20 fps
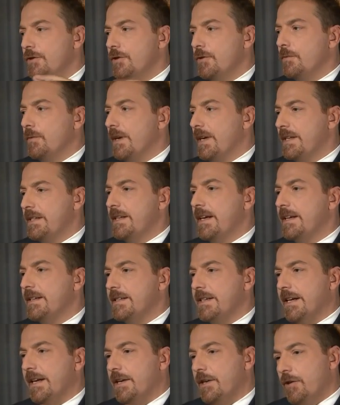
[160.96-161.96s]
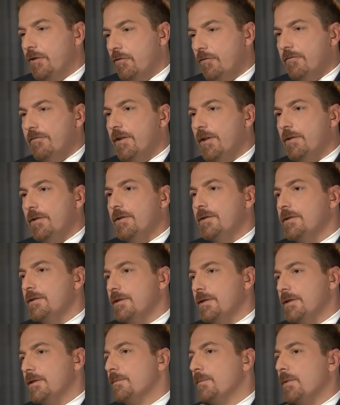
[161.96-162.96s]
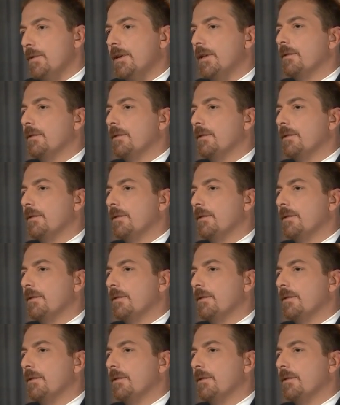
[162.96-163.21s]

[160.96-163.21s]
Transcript: do what it takes to get your voters to support